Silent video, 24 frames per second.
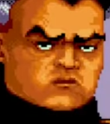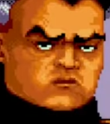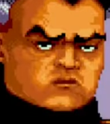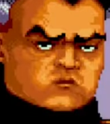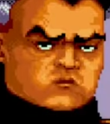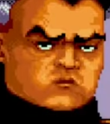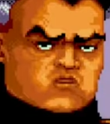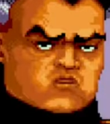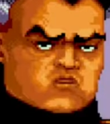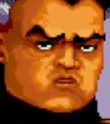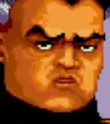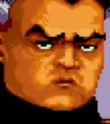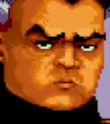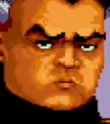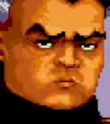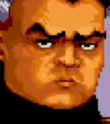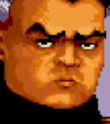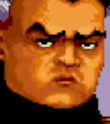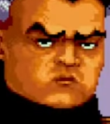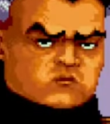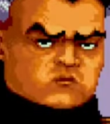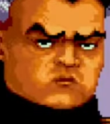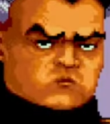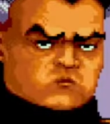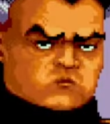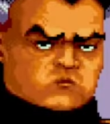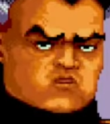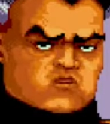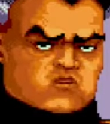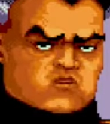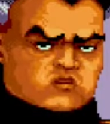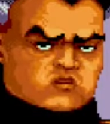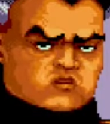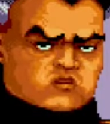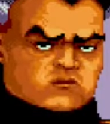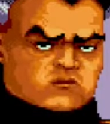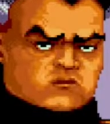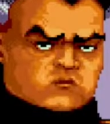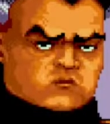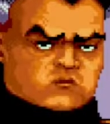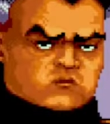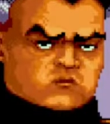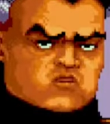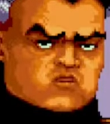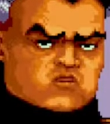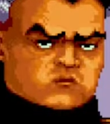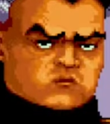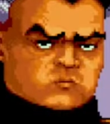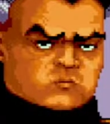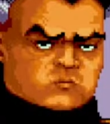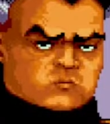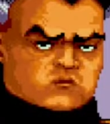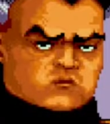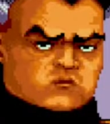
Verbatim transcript: Maybe fifty percent more than what he asked,